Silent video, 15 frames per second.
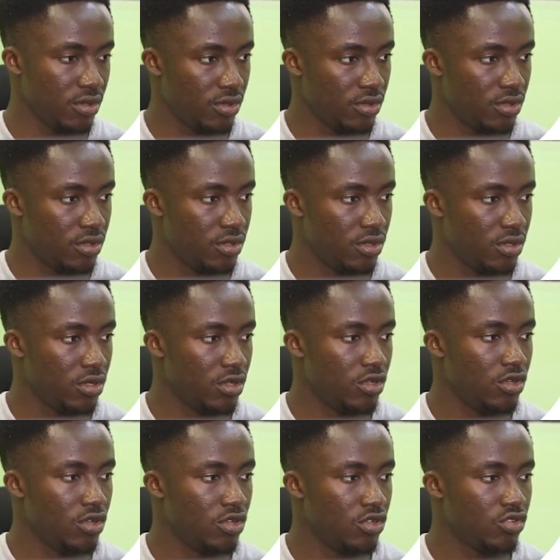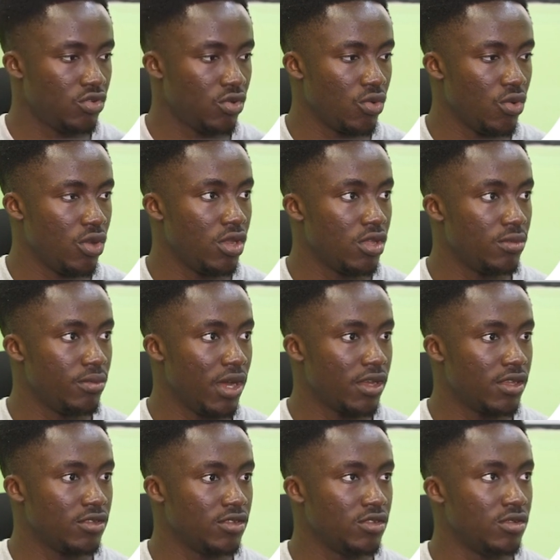Good. So going
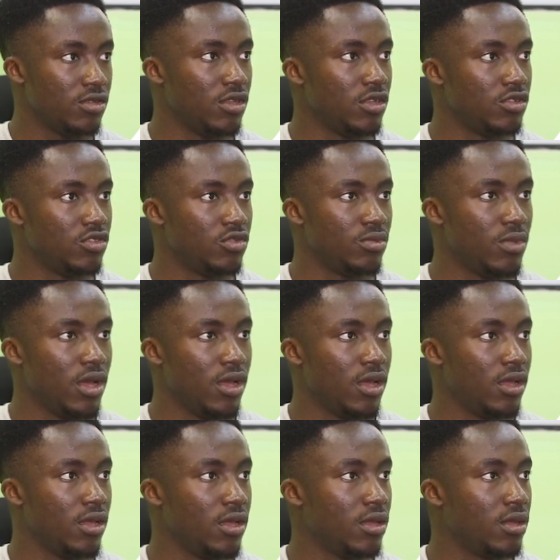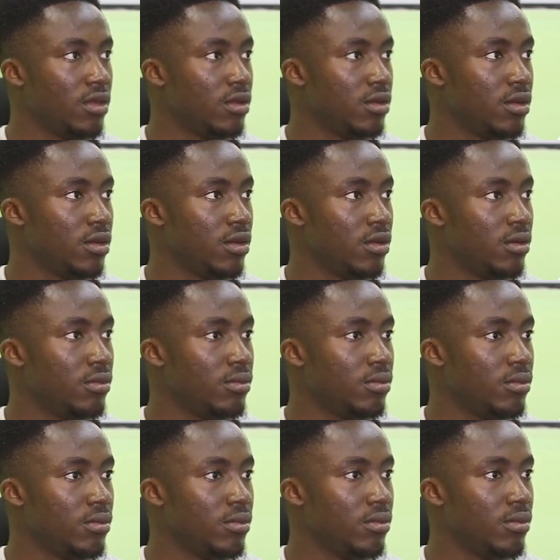back into my
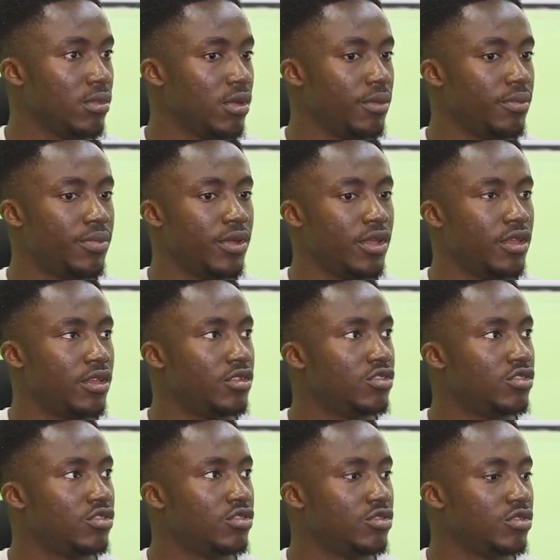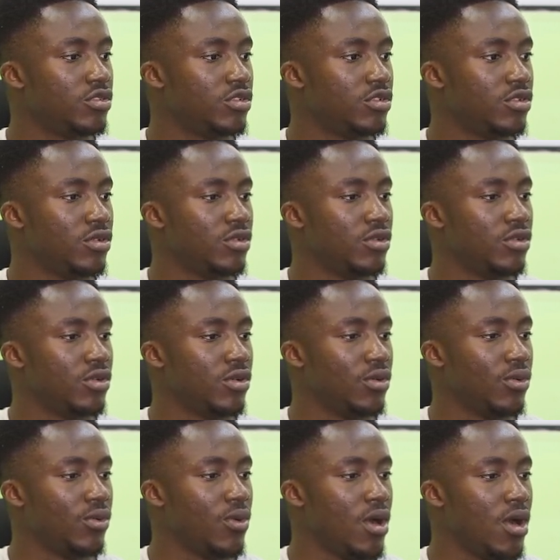my page.
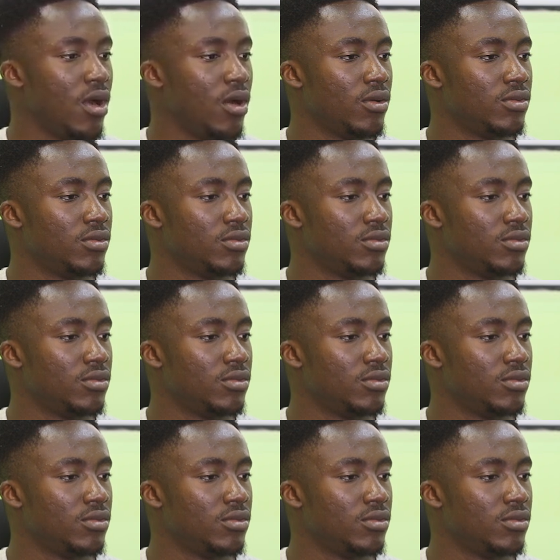Wow,